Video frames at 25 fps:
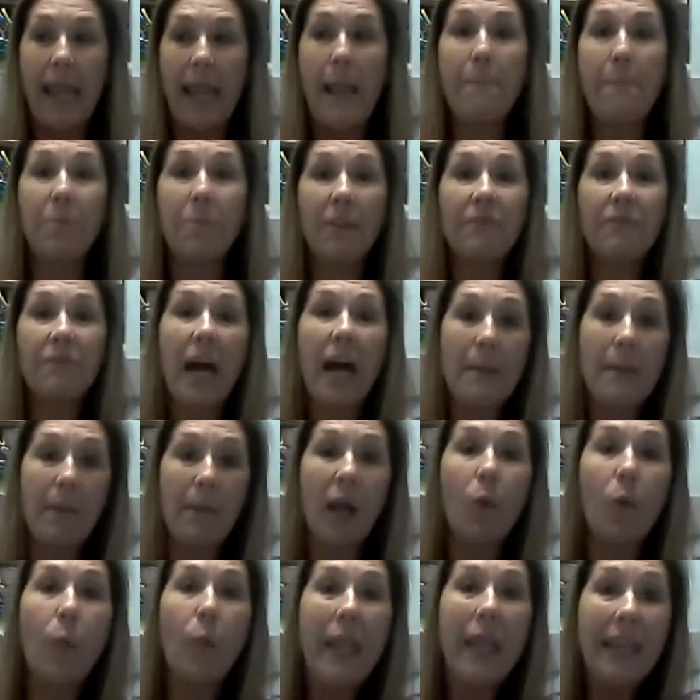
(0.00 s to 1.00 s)

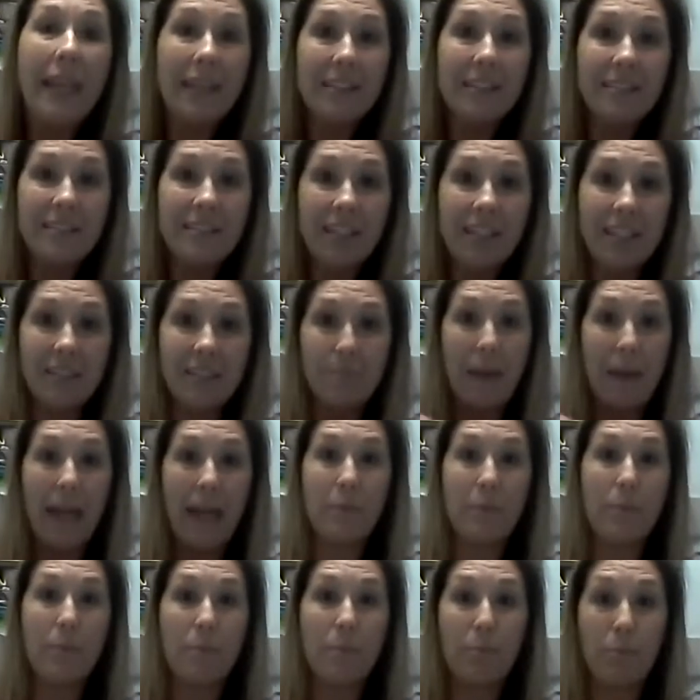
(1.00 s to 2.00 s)
amplify my weaknesses
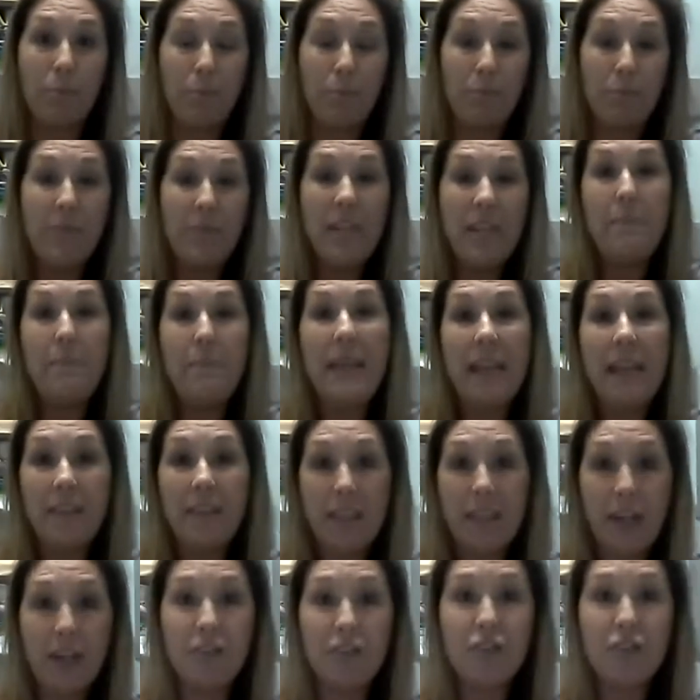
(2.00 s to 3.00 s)
by it
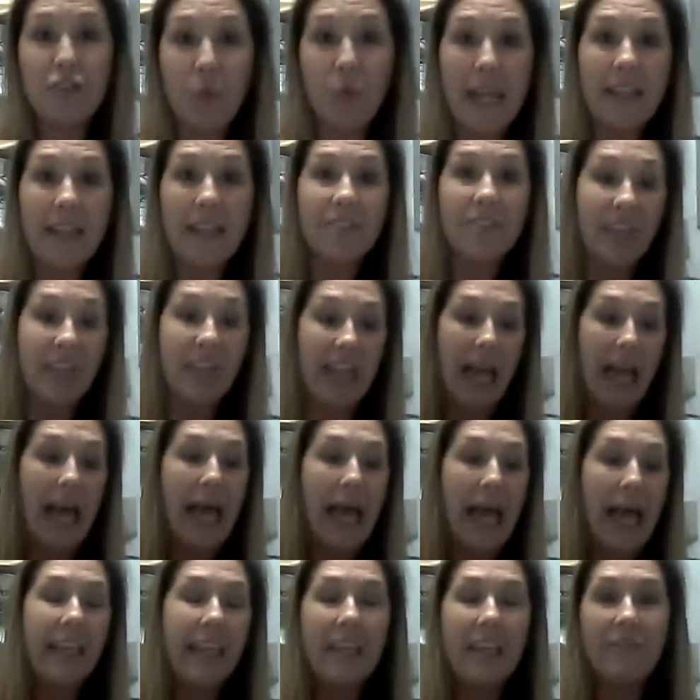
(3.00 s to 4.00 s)
being their strengths.
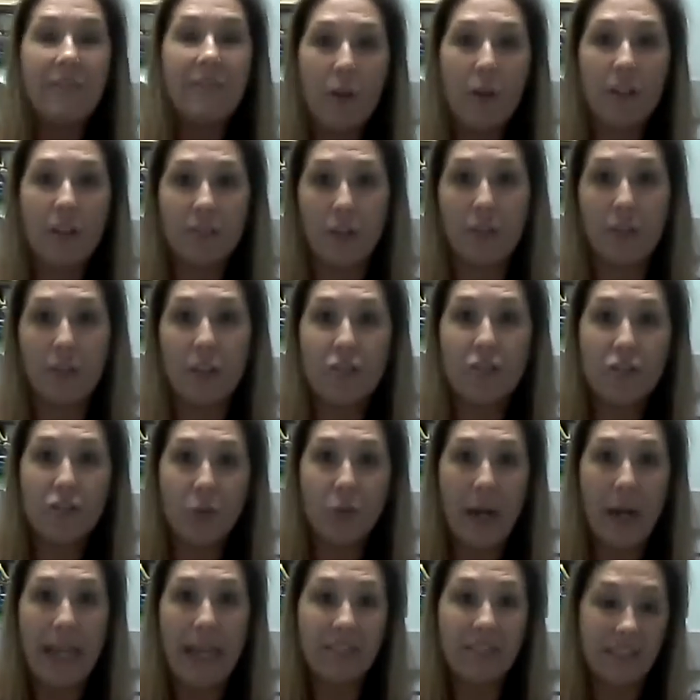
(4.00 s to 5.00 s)
Then I can focus on the
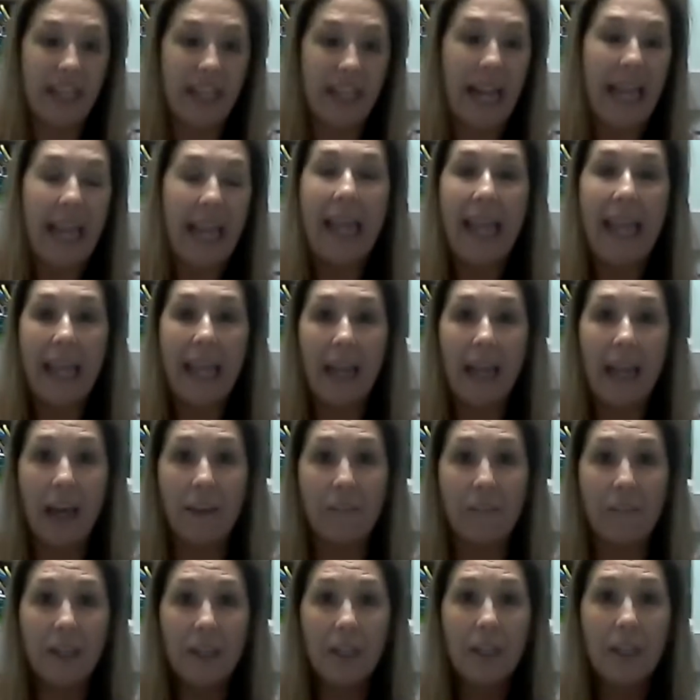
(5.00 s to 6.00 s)
strengths that I
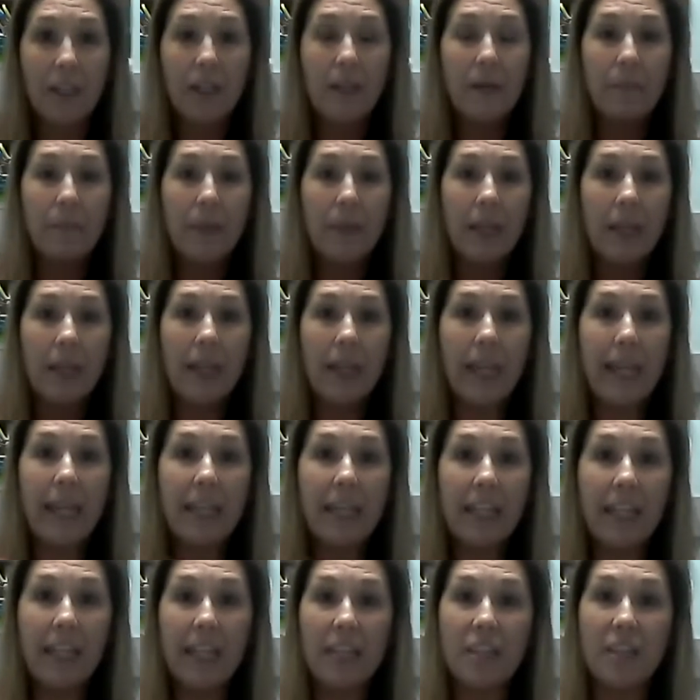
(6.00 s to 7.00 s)
have
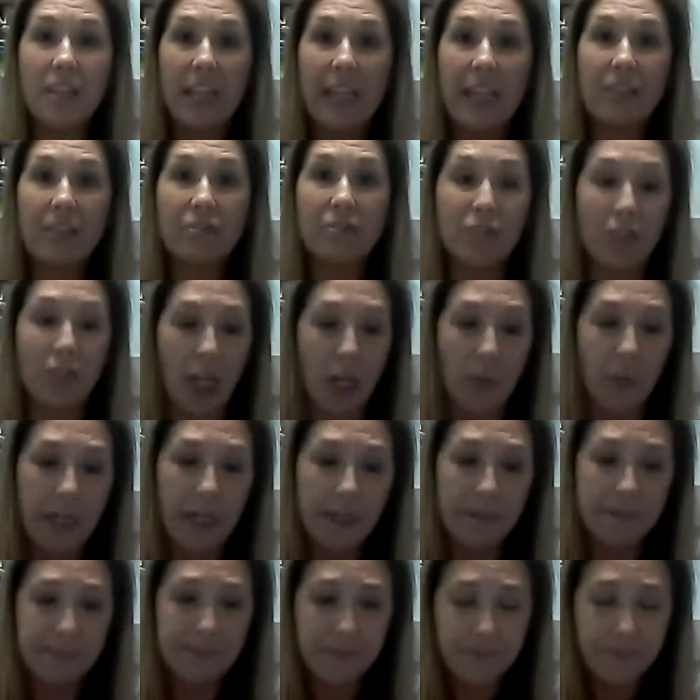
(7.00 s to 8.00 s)
and get things going.
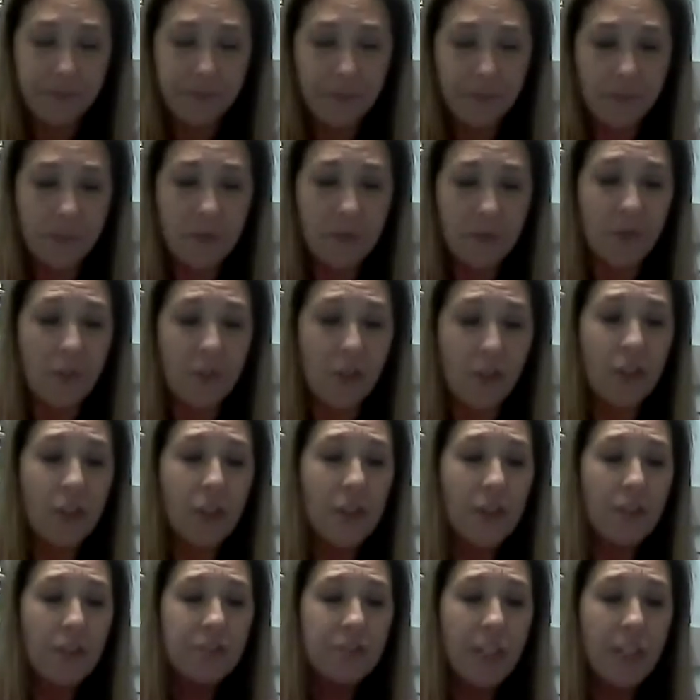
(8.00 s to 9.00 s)

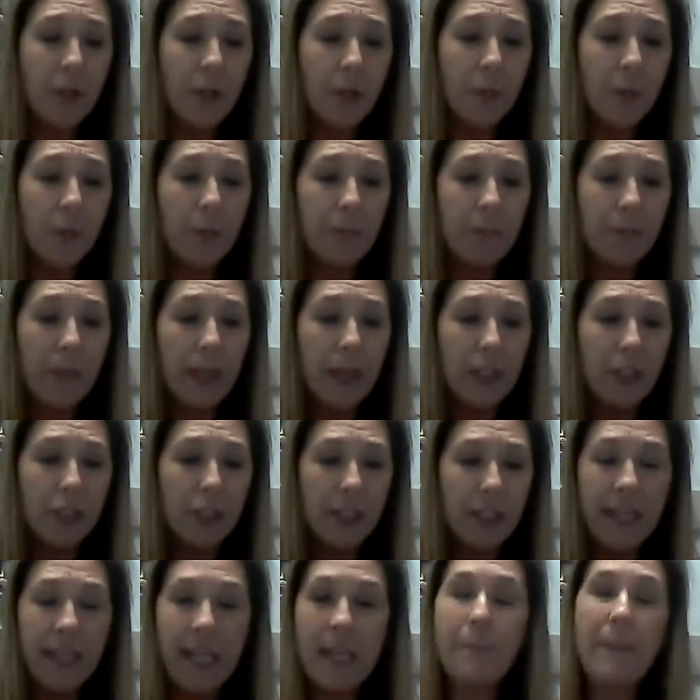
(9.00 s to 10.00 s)
So
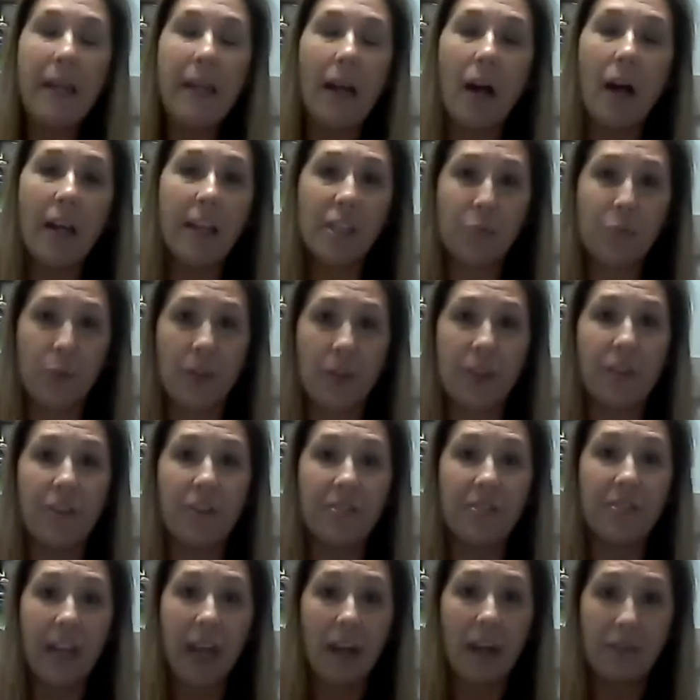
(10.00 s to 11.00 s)
you need to be honest with
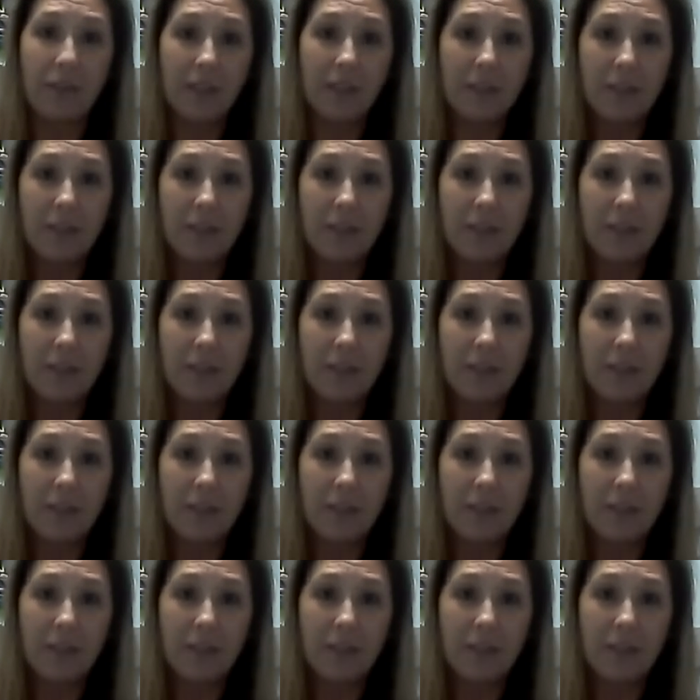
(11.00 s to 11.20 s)
yourself.